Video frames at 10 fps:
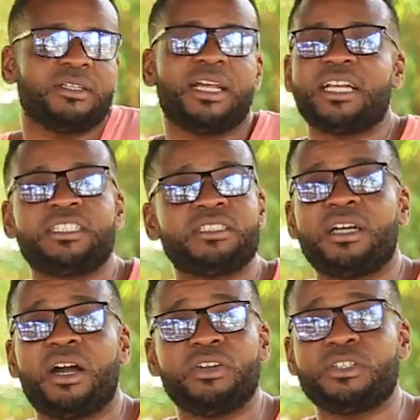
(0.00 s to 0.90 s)
That's just
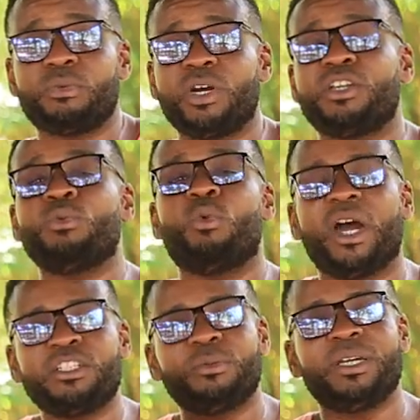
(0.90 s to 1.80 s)
not how this works. You
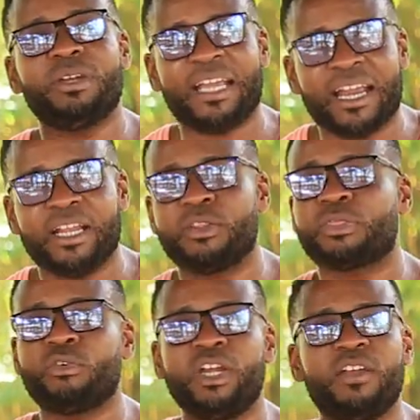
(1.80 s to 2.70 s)
want to be getting
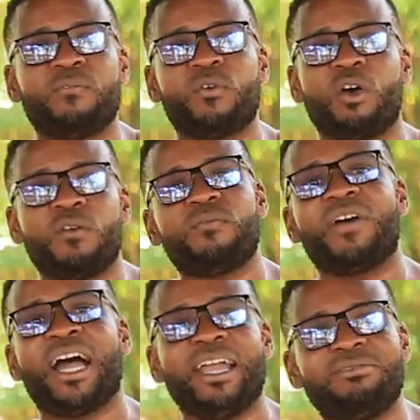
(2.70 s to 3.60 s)
three, four,
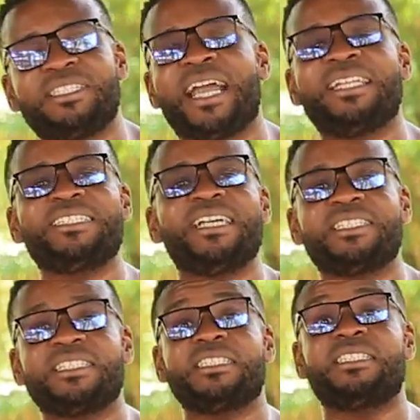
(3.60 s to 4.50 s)
five, ten
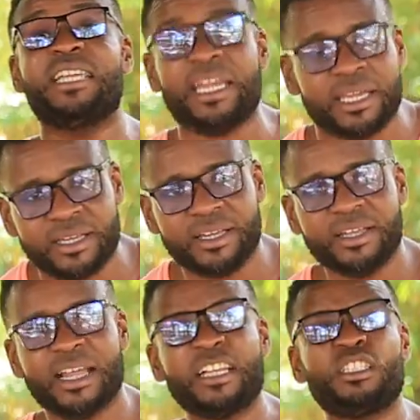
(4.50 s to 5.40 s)
sales a day.
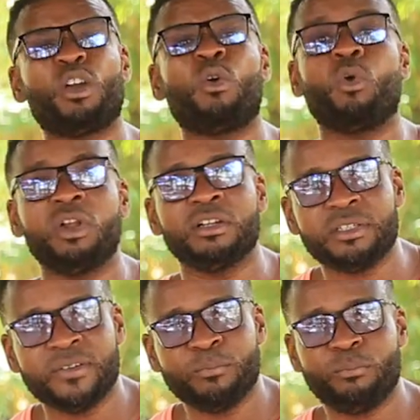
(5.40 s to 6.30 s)
That's the goal.
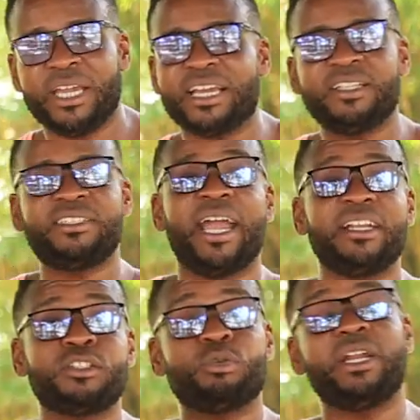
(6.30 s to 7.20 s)
Making ten
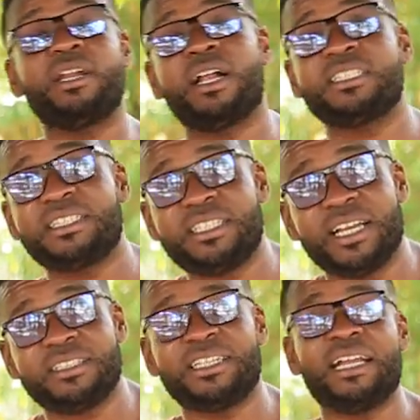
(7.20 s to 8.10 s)
to twenty dollars a
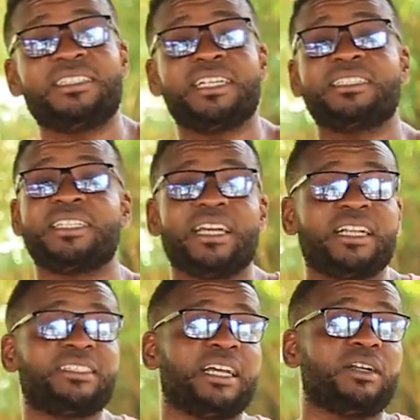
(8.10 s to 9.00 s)
sale, ten sales a day
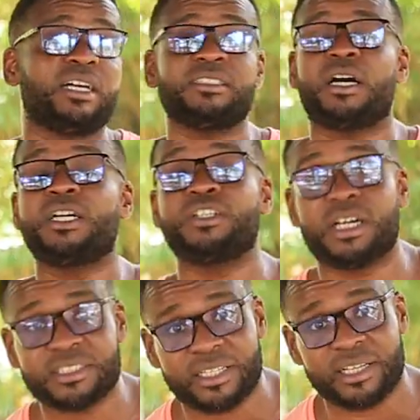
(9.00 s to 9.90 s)
at ten dollars, a hundred
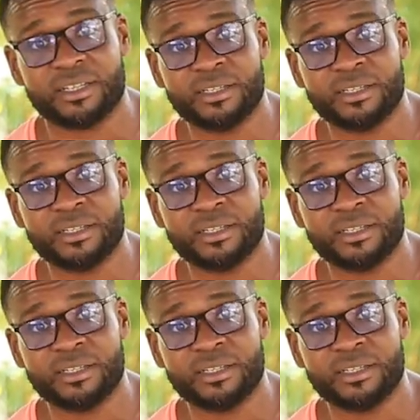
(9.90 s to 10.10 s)
dollars a day.